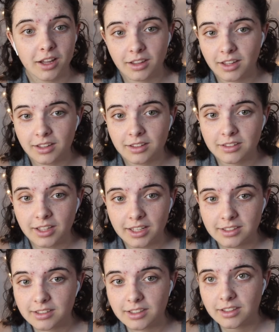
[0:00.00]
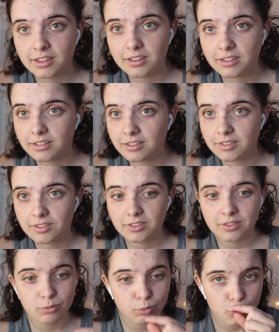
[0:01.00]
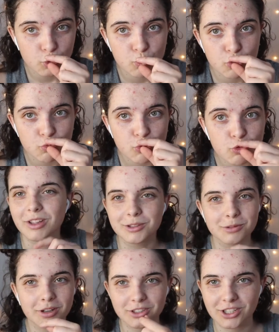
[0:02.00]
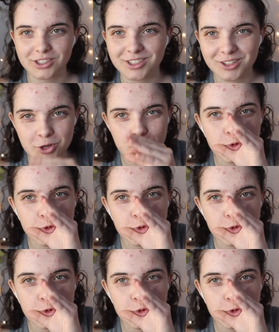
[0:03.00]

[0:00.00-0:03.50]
got like a little tasty... That's the wrong jester.